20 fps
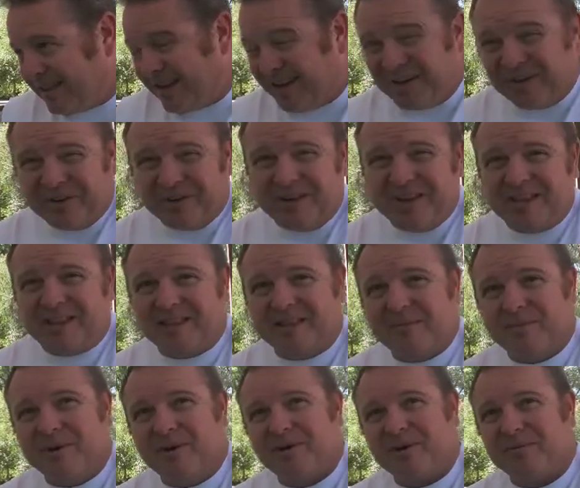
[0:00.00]
Underneath of
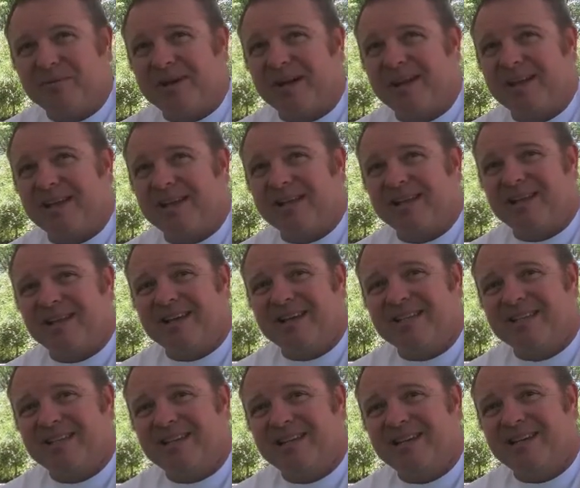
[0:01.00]
the boat, I'm kinda getting
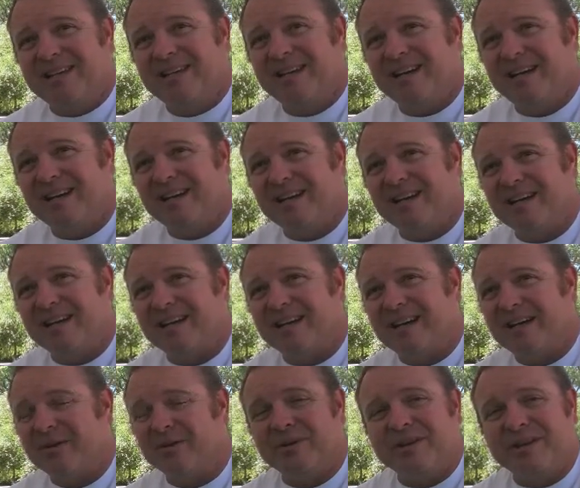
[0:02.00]
lazy.
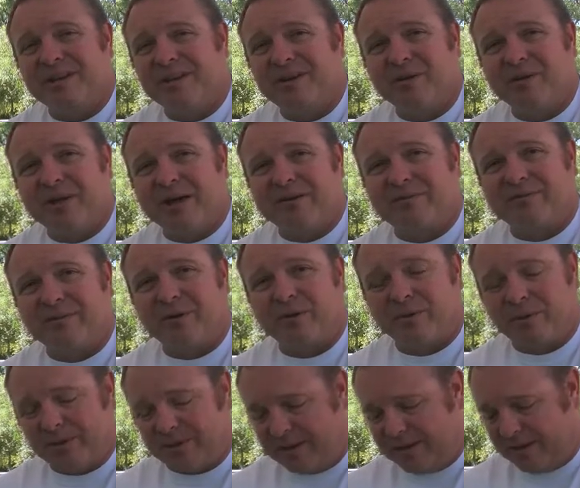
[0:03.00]
I don't need to go that far
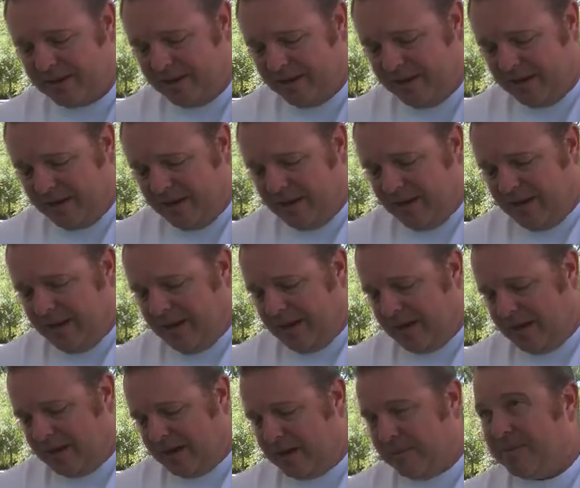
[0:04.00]
with it.
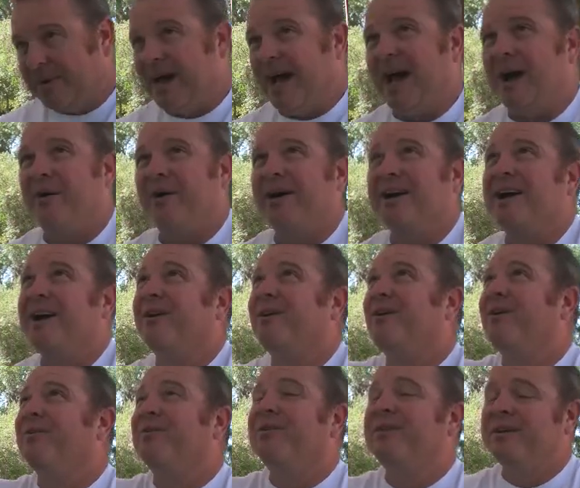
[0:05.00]
Uh, but how I got
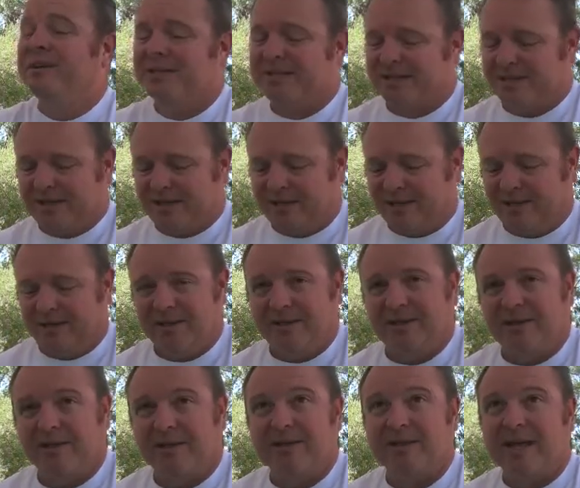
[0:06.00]
all this
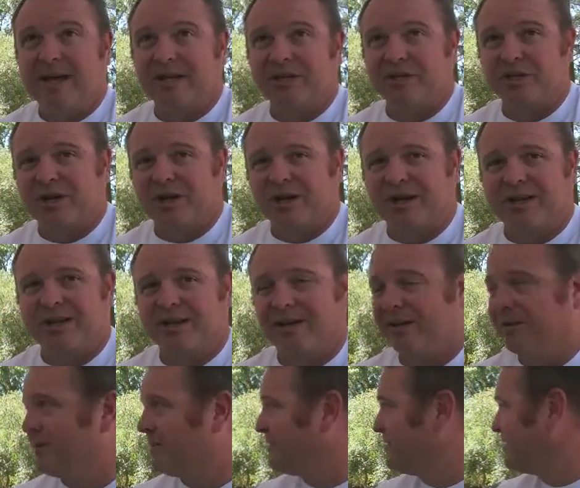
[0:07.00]
that shiny, I
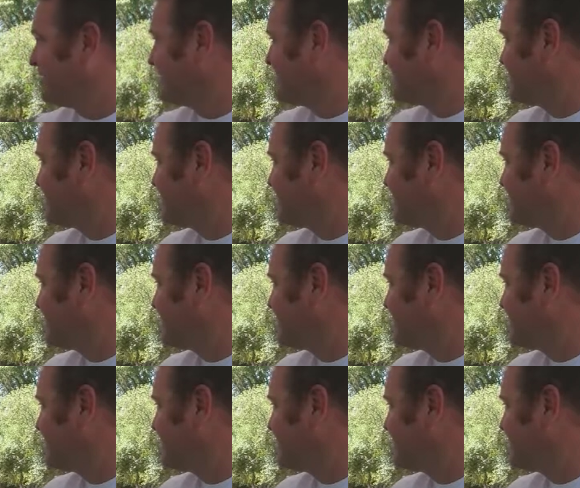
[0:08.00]
don't know if you can